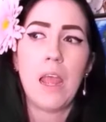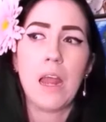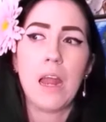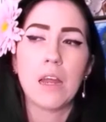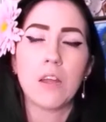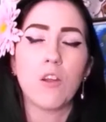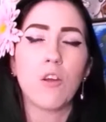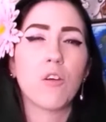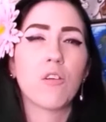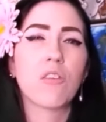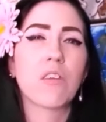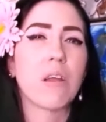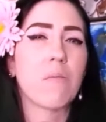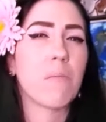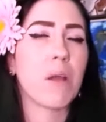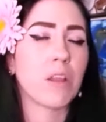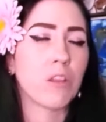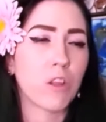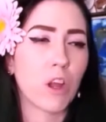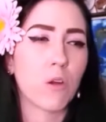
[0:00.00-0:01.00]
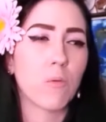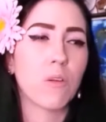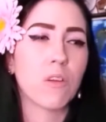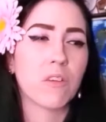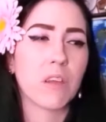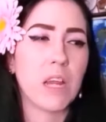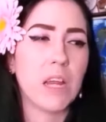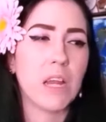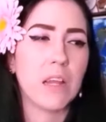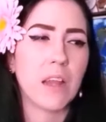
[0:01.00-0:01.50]
and I noticed that my
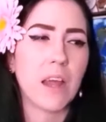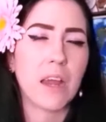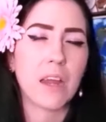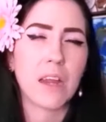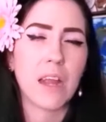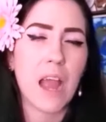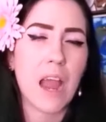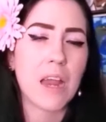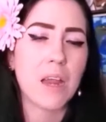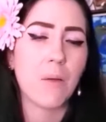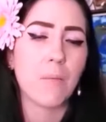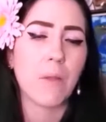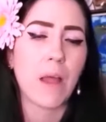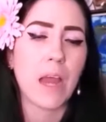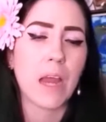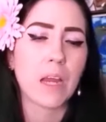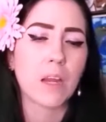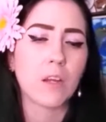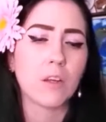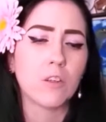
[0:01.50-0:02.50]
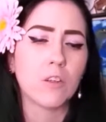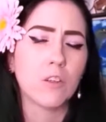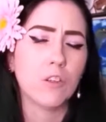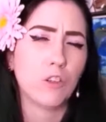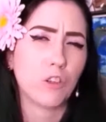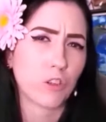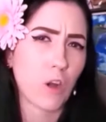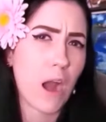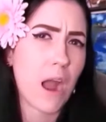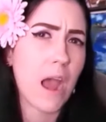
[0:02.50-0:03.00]
throat was getting kind of
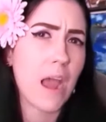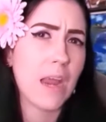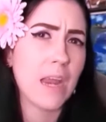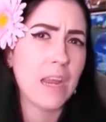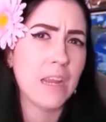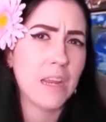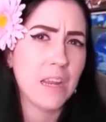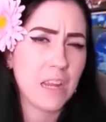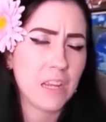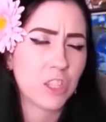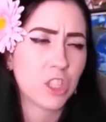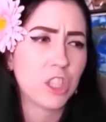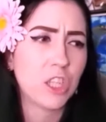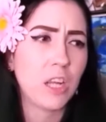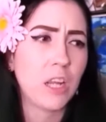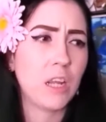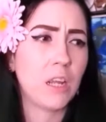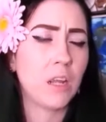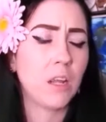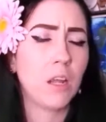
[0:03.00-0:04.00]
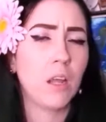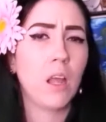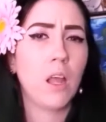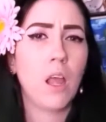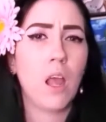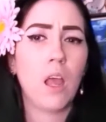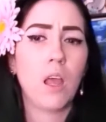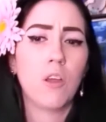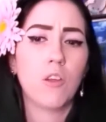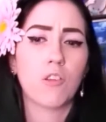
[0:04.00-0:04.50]
dry and itchy.
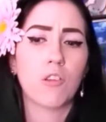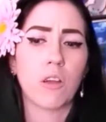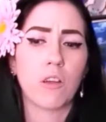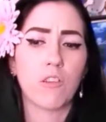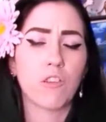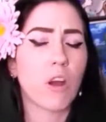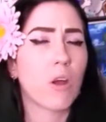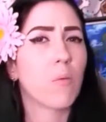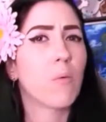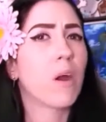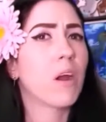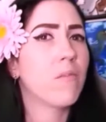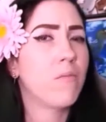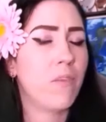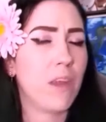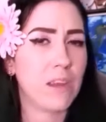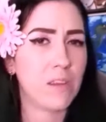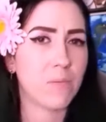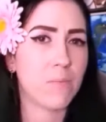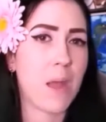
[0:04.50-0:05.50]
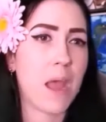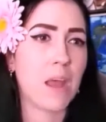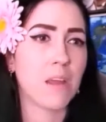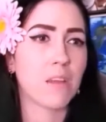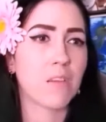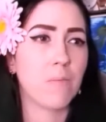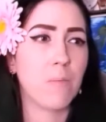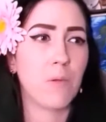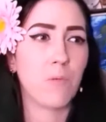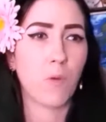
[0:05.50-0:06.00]
So I started wearing face
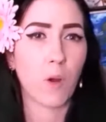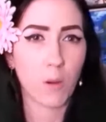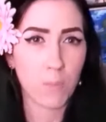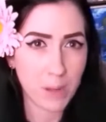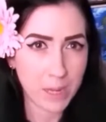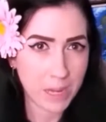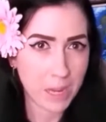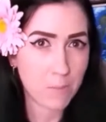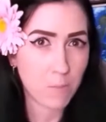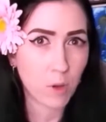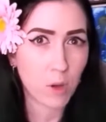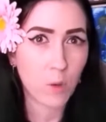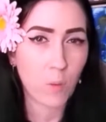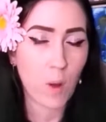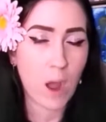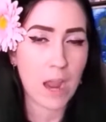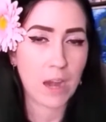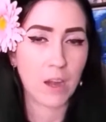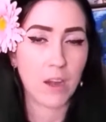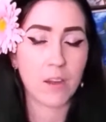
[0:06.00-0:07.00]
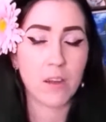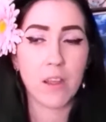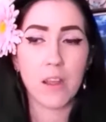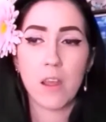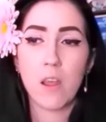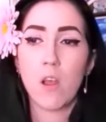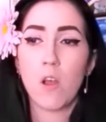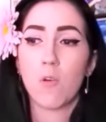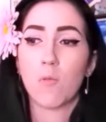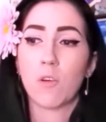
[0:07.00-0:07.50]
masks before it became required.
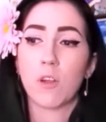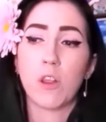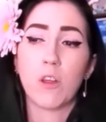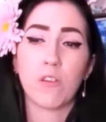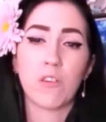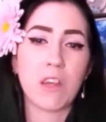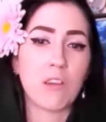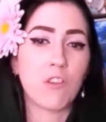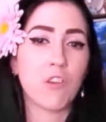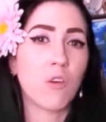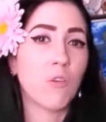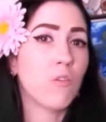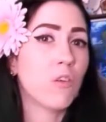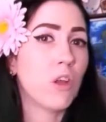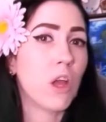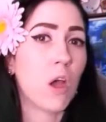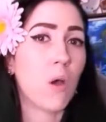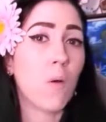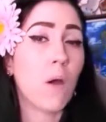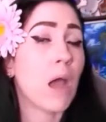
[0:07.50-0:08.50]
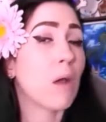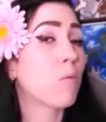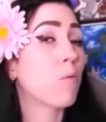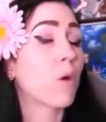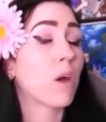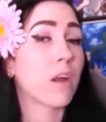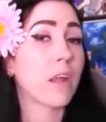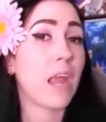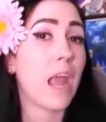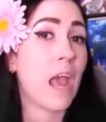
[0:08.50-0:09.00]
For those that don't know,
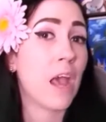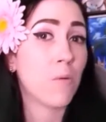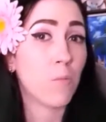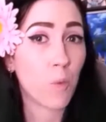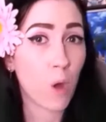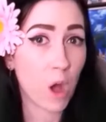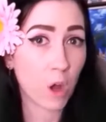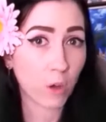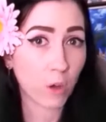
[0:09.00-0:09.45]
I work at